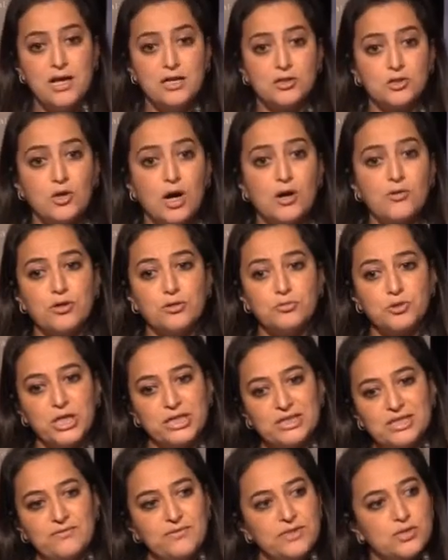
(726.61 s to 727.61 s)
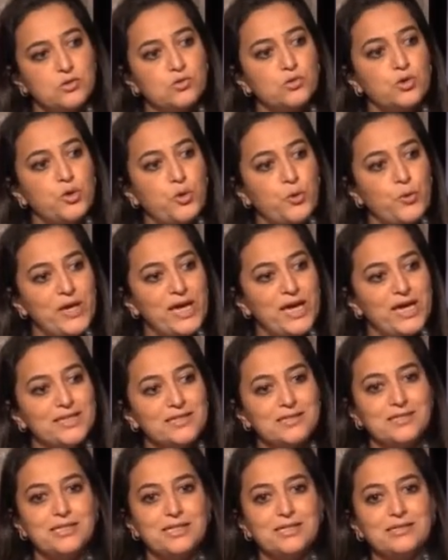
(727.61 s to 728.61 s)
So our objective is to
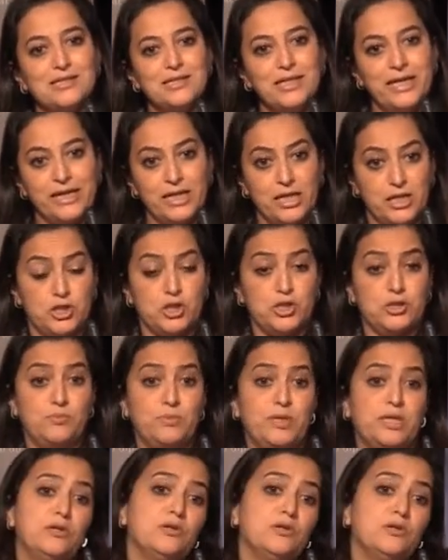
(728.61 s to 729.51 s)
create these linkages